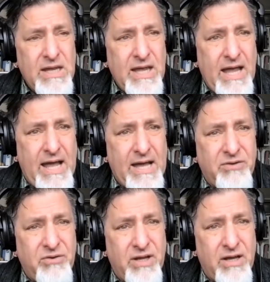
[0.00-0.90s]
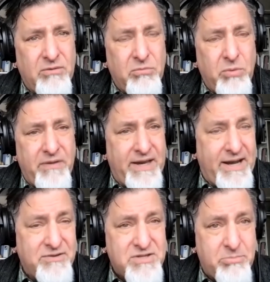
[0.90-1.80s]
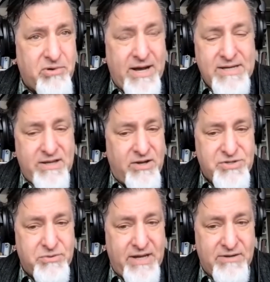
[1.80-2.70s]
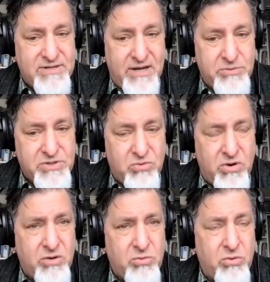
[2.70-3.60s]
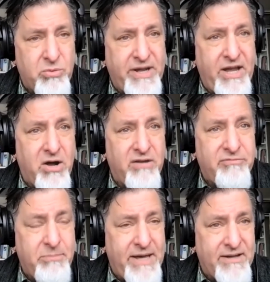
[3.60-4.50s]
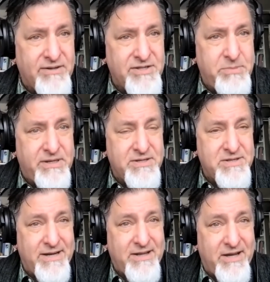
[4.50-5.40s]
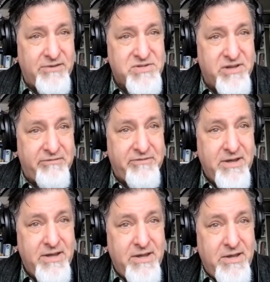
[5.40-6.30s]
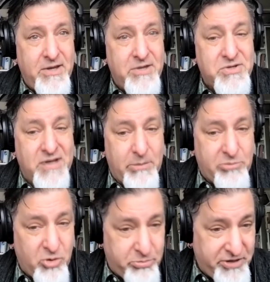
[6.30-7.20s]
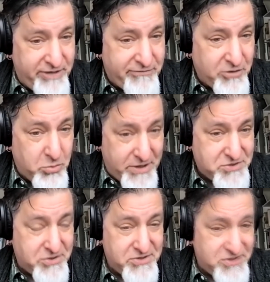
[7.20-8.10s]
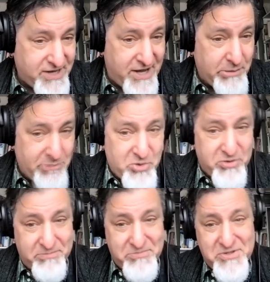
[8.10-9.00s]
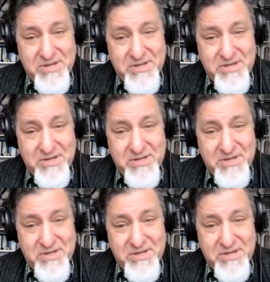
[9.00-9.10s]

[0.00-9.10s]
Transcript: And when they announced the prize, they also announced that it was, quote unquote, ringing off bells, because that kind of stuff is not appropriate for Western style poems.